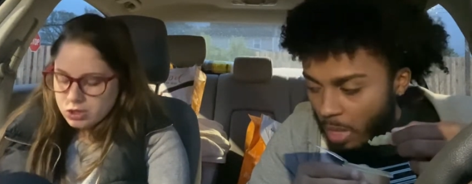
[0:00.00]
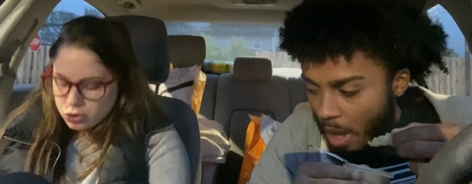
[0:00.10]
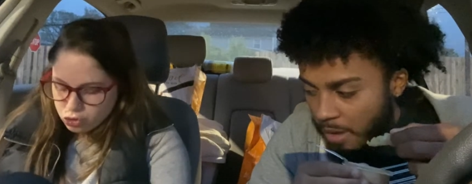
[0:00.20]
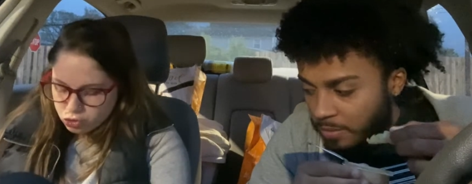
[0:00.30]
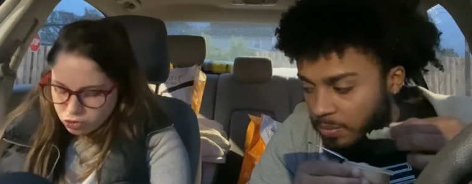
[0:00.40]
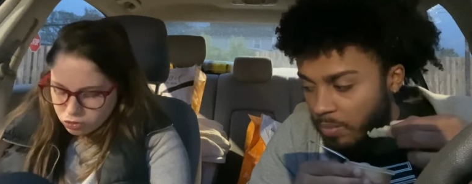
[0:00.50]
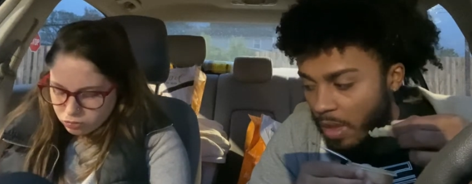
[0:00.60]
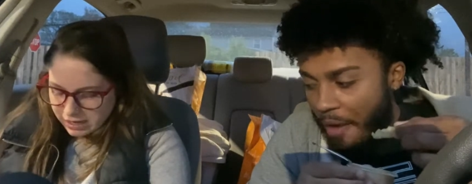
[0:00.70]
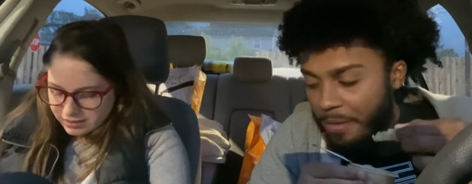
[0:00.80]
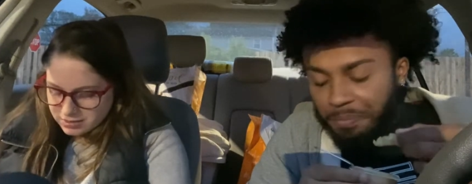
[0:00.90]
Speaker 1: So
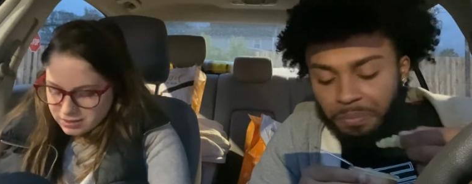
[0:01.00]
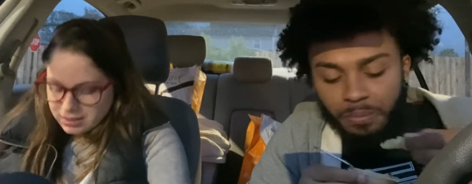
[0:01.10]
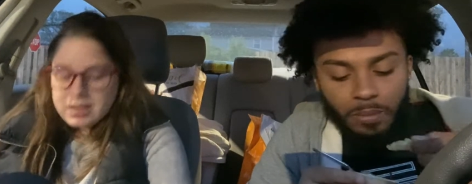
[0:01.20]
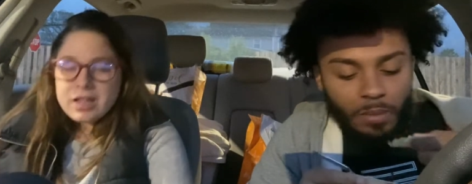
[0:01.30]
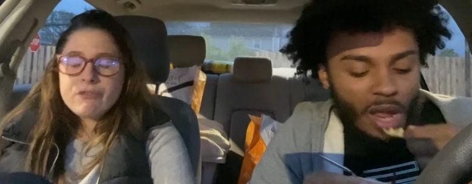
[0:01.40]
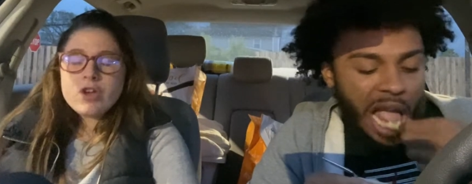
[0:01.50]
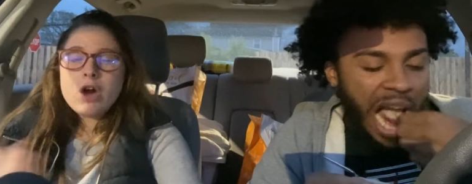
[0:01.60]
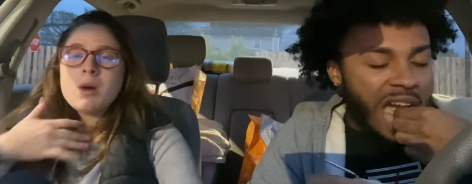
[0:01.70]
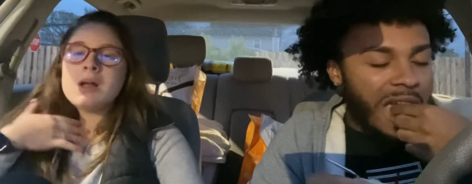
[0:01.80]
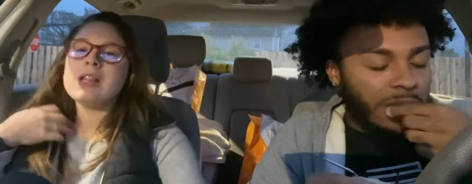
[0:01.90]
guys, if y'all
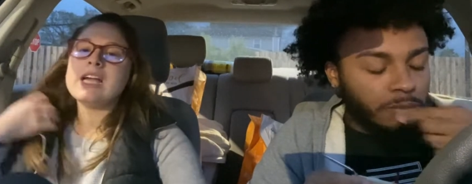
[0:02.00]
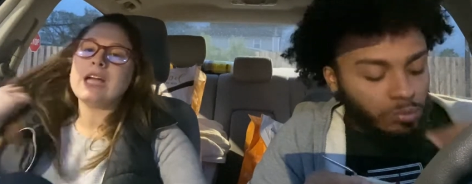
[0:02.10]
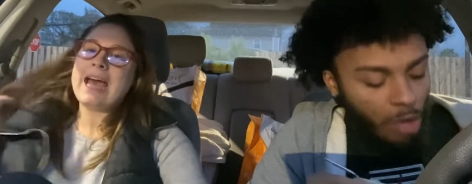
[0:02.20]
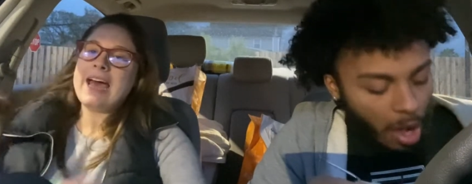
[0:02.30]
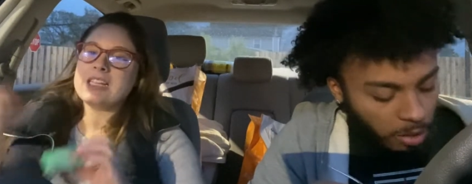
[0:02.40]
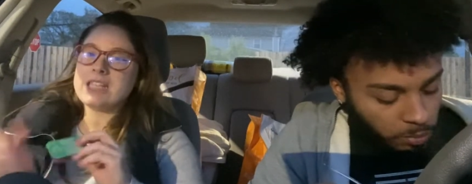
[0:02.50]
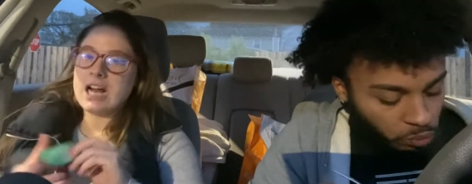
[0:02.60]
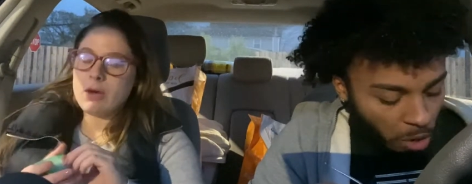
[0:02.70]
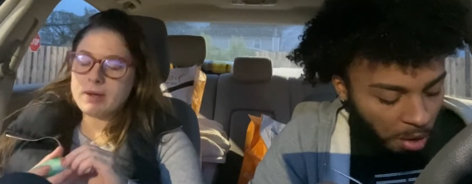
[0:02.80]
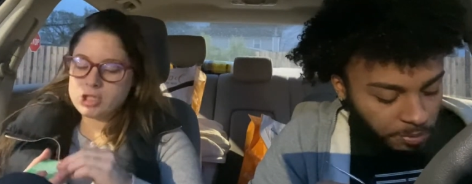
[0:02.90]
want like hacks on how
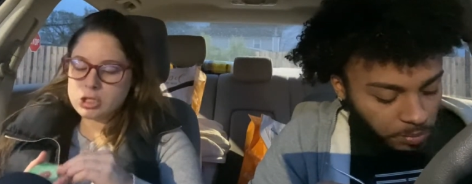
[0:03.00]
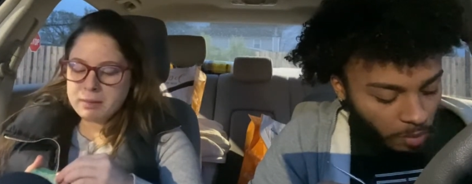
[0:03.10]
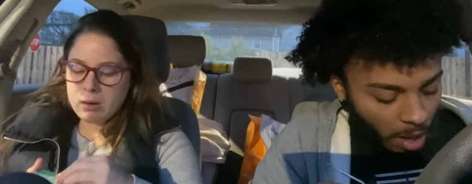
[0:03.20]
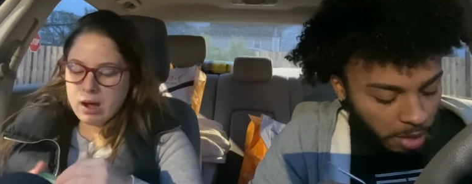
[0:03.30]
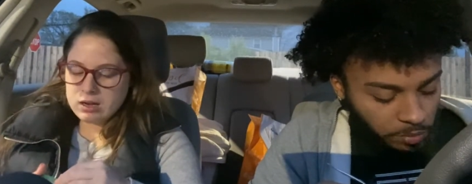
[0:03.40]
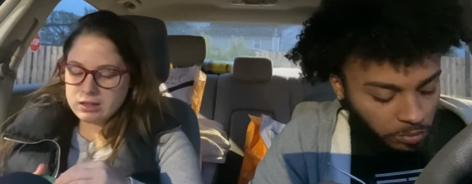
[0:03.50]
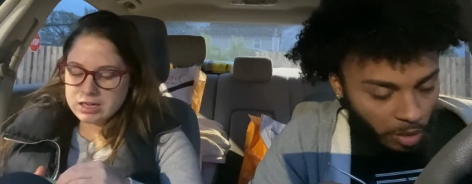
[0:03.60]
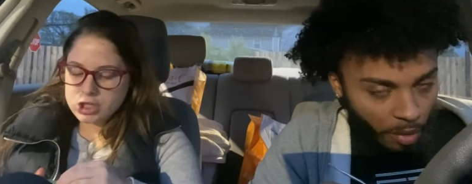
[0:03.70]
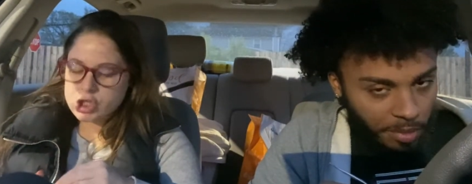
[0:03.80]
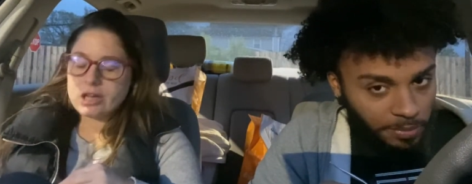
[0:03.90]
i cheap out on a lot of
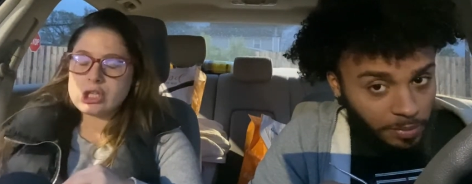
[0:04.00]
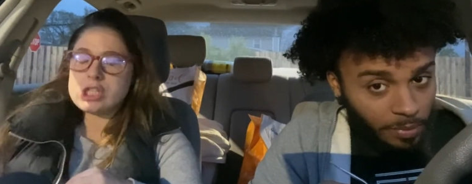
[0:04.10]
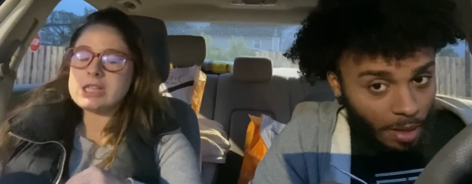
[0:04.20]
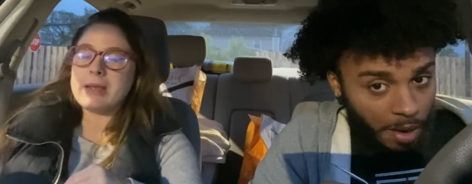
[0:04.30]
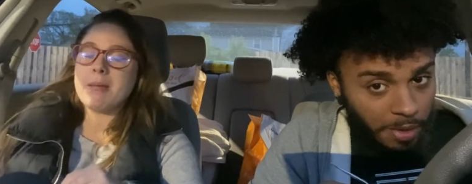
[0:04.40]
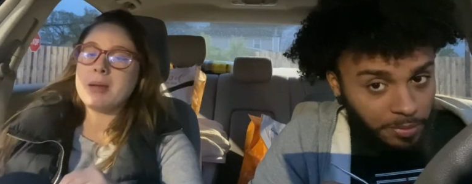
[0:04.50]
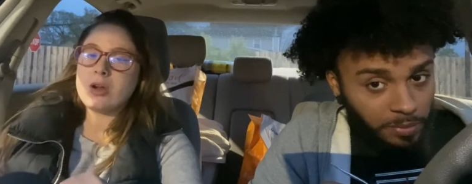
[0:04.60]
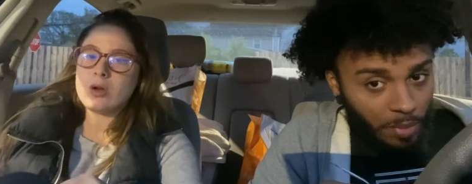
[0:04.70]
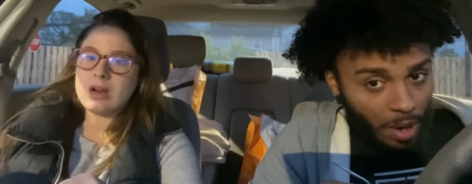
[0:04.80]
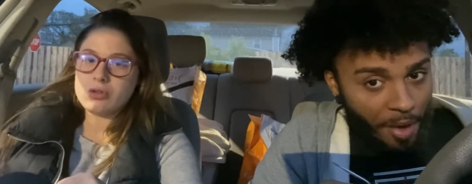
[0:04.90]
shit just let me know
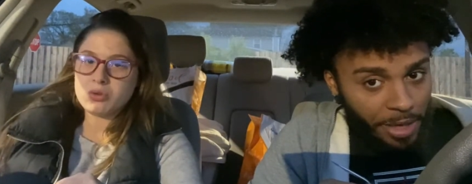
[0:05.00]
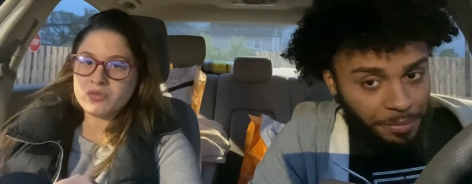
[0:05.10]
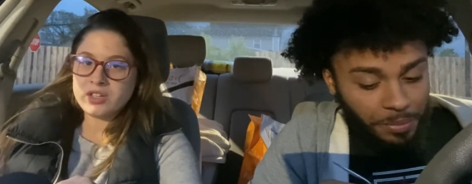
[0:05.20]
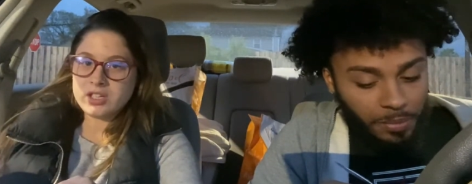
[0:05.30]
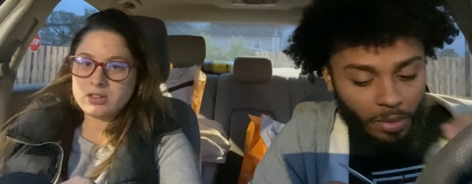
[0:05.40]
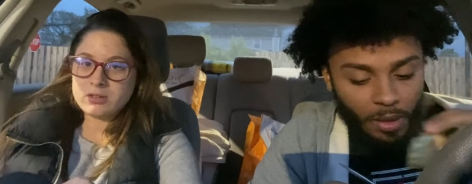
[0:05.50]
and i'll do a video